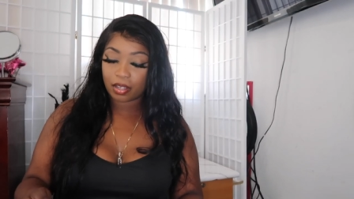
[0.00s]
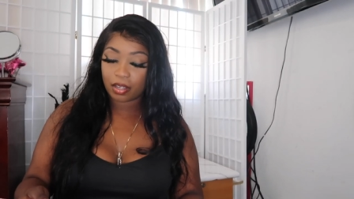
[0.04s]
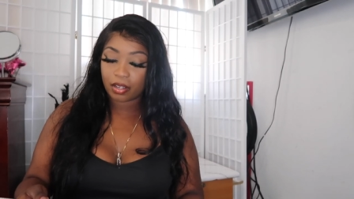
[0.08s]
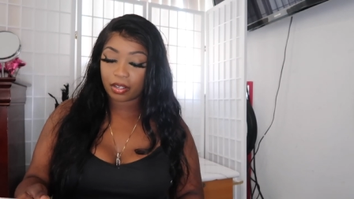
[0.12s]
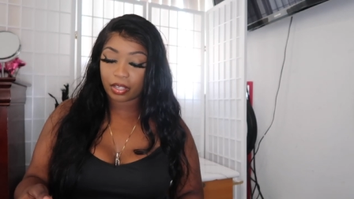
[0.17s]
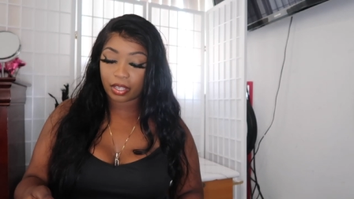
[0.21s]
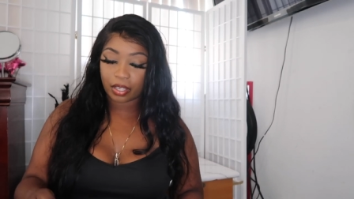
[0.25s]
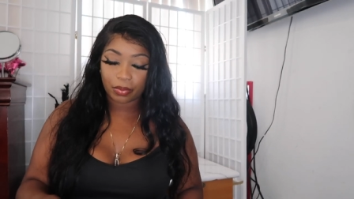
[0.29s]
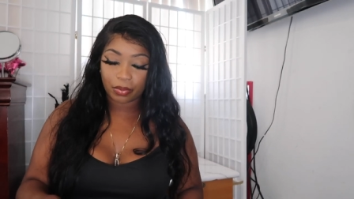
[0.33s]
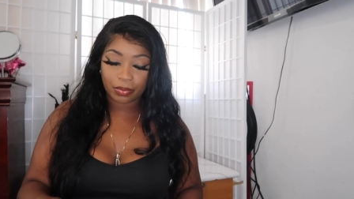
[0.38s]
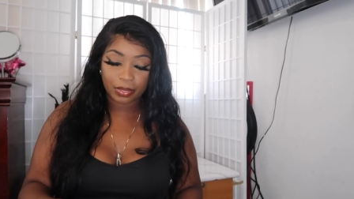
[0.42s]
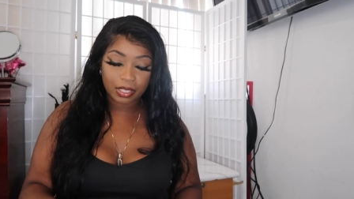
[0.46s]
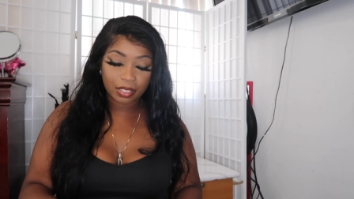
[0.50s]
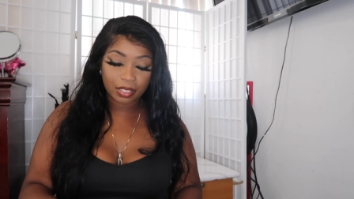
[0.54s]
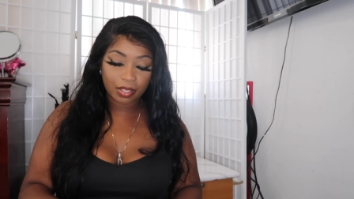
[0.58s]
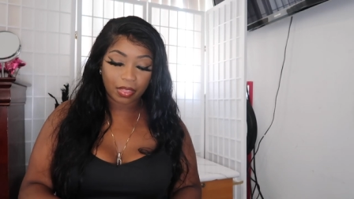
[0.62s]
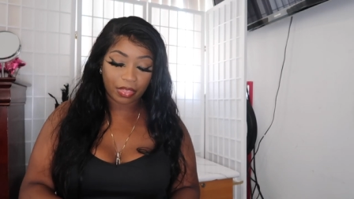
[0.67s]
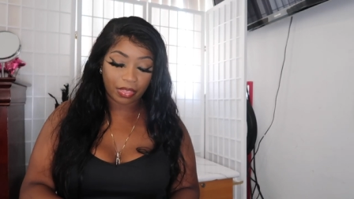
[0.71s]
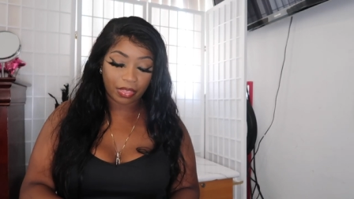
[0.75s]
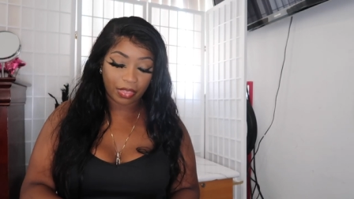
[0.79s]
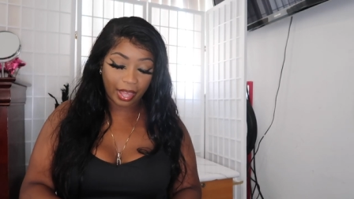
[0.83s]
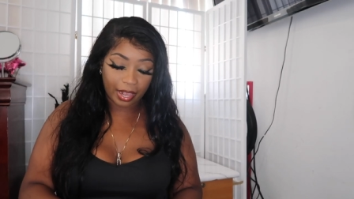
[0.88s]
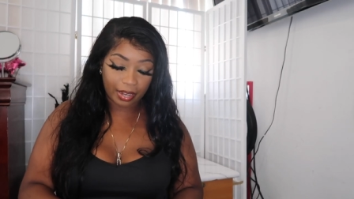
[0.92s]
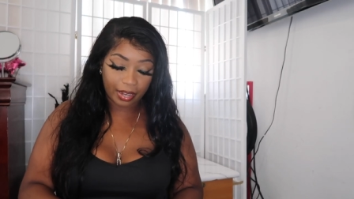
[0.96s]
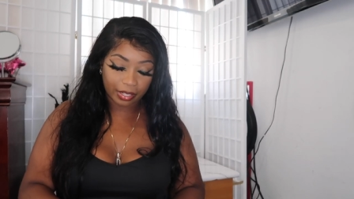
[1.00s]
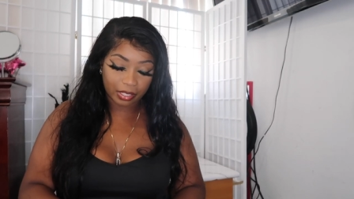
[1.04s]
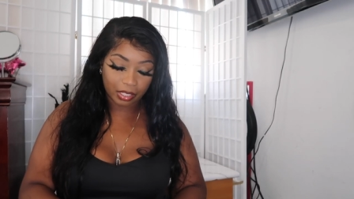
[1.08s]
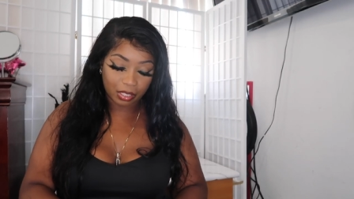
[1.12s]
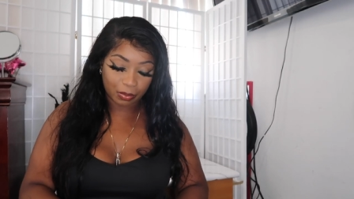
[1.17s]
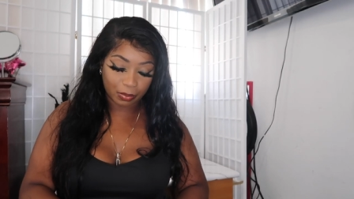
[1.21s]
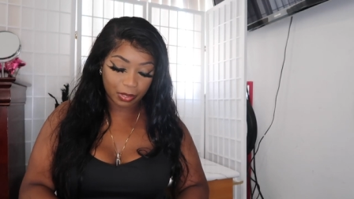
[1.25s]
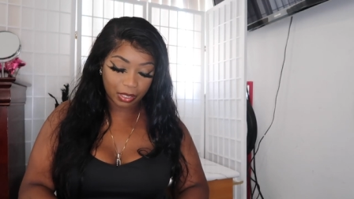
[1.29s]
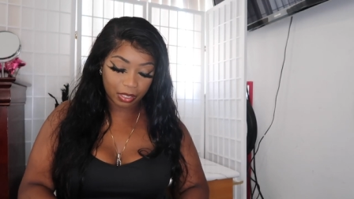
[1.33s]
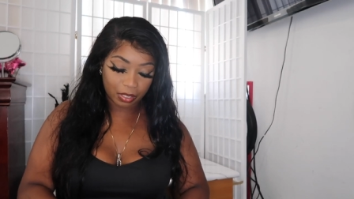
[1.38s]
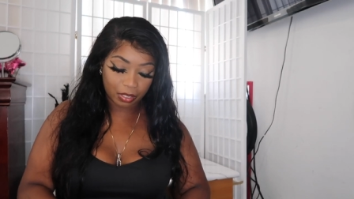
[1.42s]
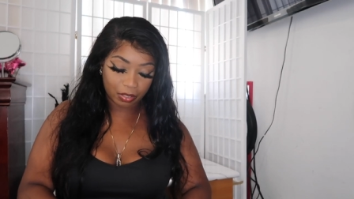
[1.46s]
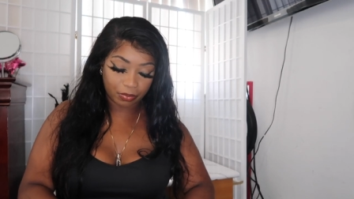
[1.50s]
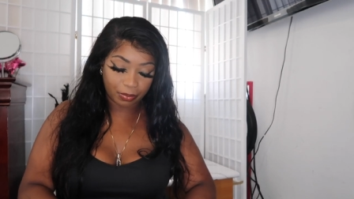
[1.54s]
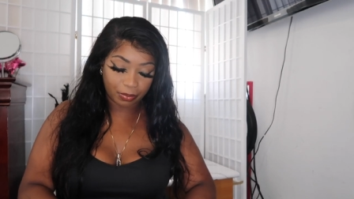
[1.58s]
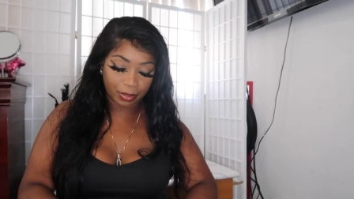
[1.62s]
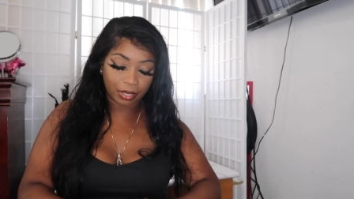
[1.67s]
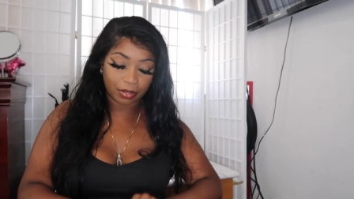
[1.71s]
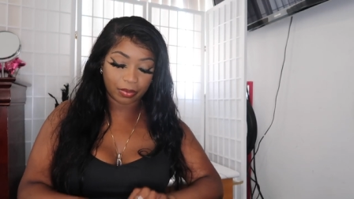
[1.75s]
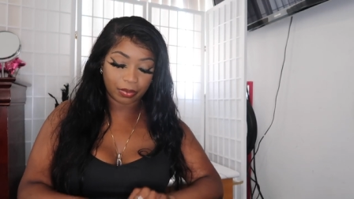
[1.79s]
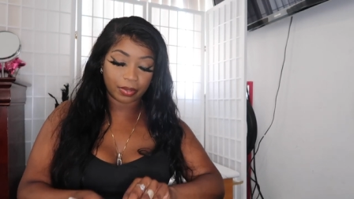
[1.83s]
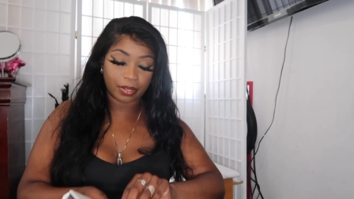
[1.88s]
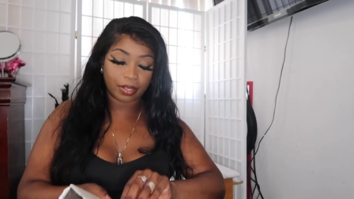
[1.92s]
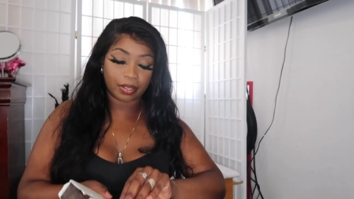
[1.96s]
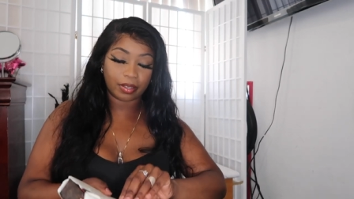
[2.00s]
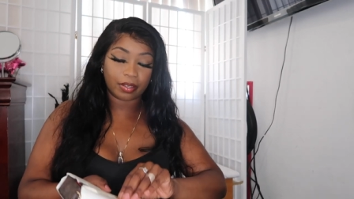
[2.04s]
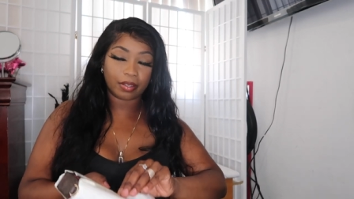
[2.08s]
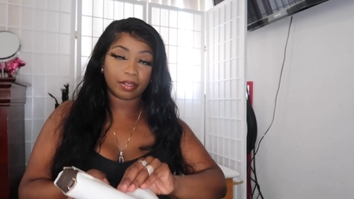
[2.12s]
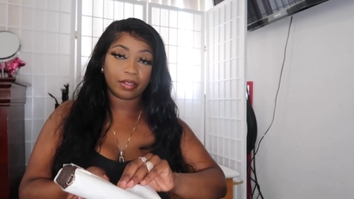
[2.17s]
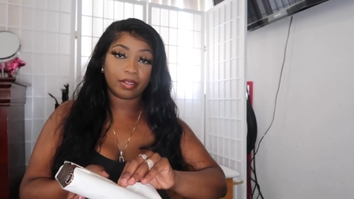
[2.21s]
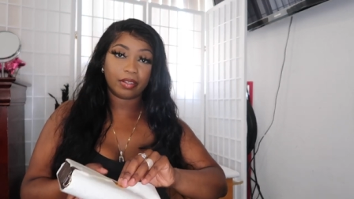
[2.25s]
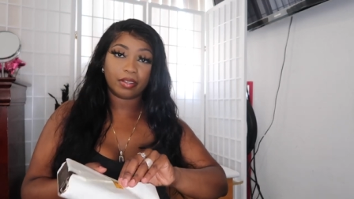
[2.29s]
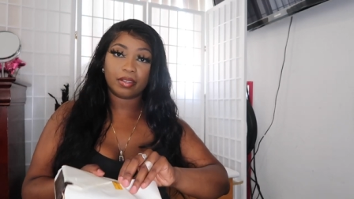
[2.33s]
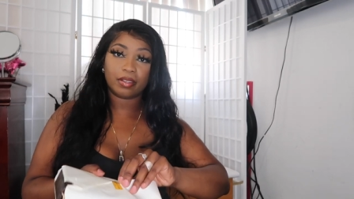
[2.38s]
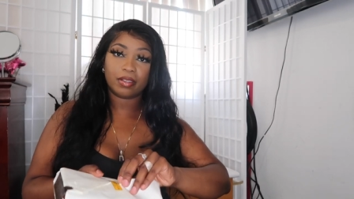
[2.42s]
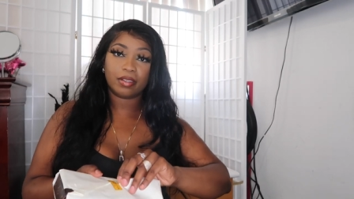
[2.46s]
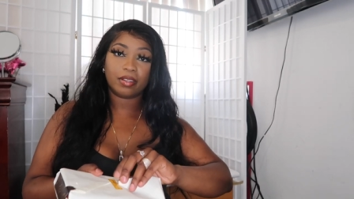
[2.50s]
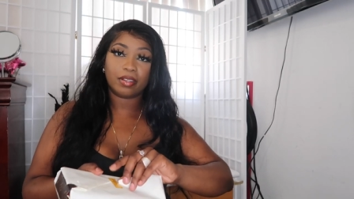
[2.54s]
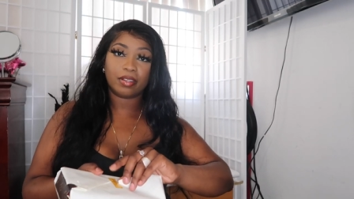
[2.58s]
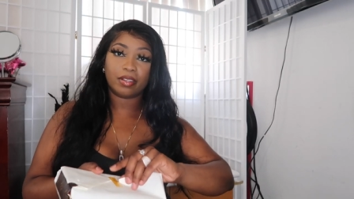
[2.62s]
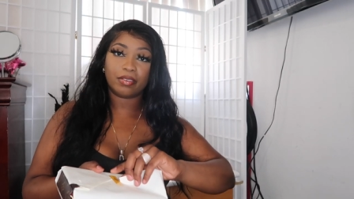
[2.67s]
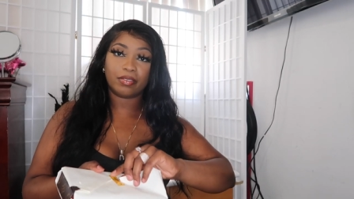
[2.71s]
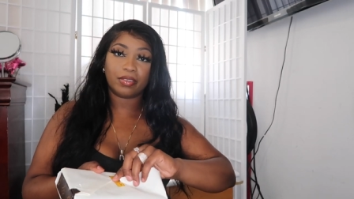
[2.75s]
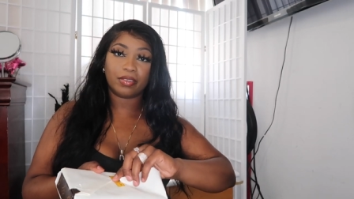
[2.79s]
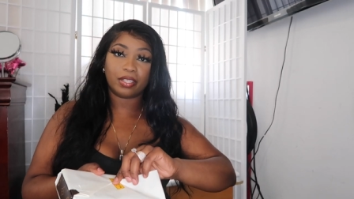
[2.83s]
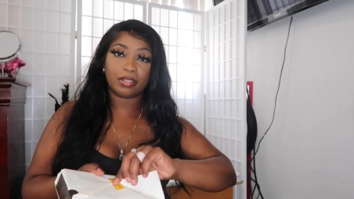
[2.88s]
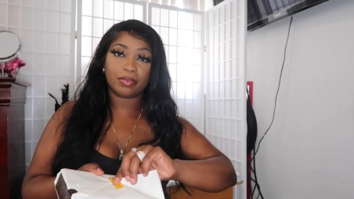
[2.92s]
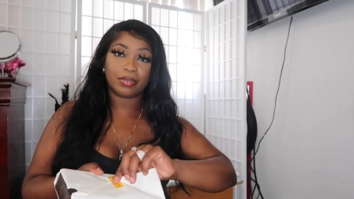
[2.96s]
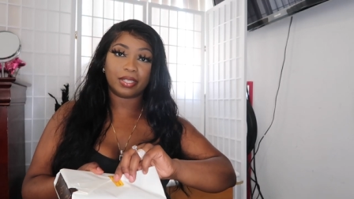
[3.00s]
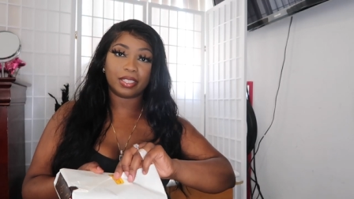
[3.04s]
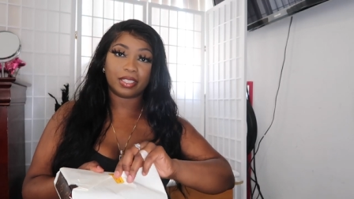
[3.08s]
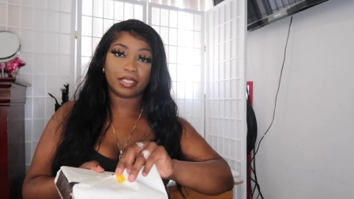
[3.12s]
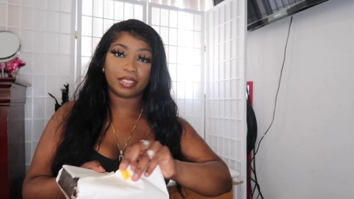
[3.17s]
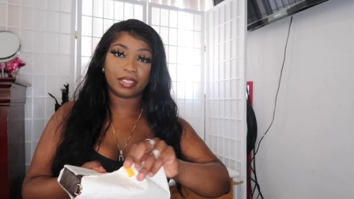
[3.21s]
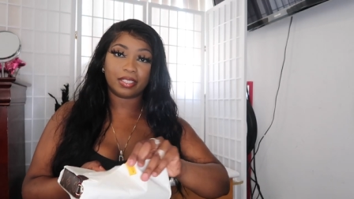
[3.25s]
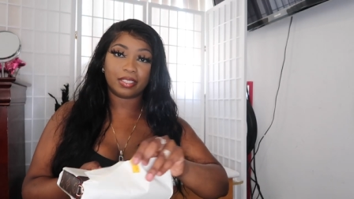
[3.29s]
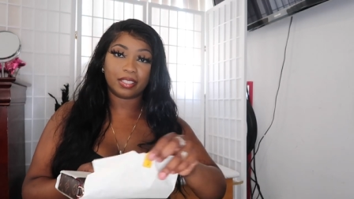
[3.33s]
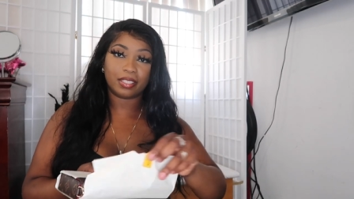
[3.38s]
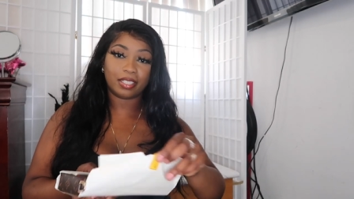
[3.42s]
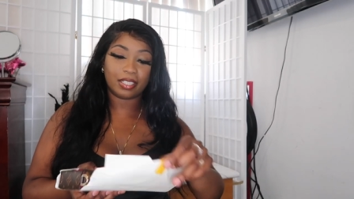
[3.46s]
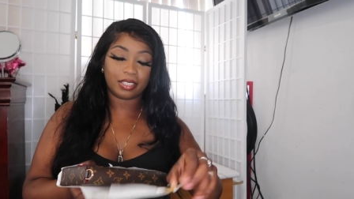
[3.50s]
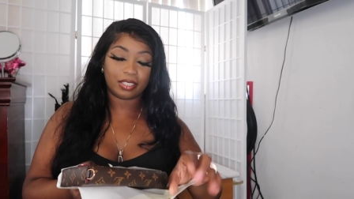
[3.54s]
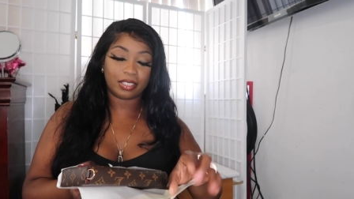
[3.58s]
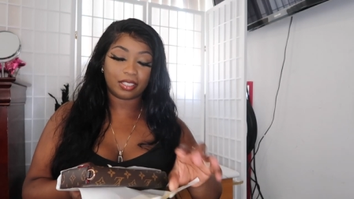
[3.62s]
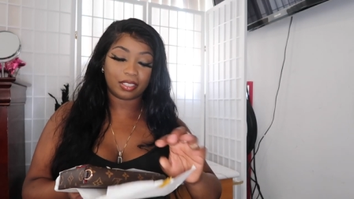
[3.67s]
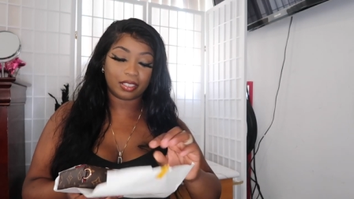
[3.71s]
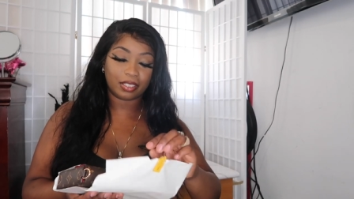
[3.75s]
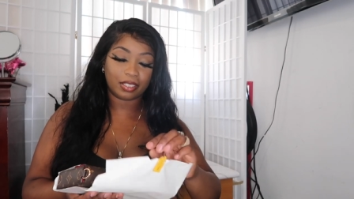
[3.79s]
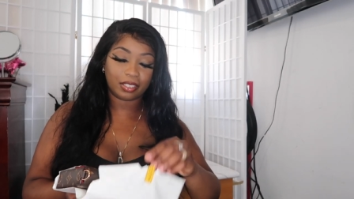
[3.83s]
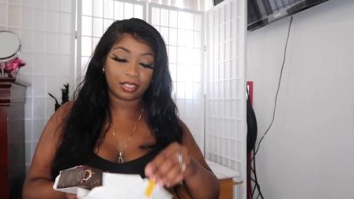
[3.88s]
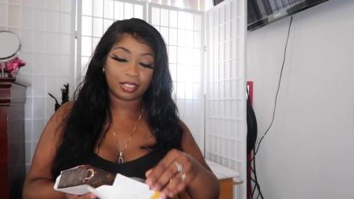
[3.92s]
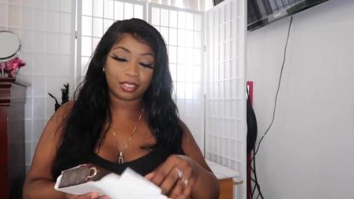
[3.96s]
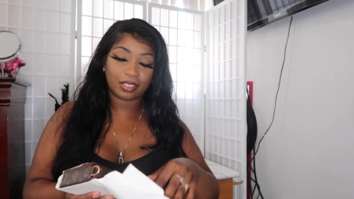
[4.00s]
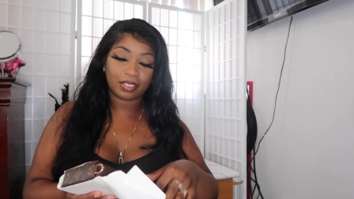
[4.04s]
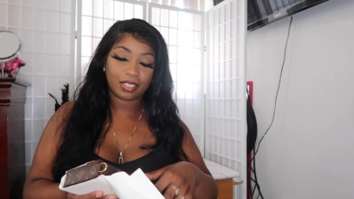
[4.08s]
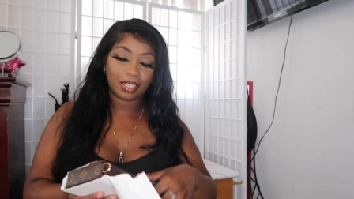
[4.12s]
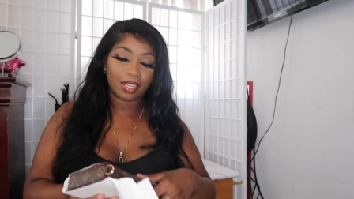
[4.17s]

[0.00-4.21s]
okay it wasn't that expensive by the way it really wasn't i just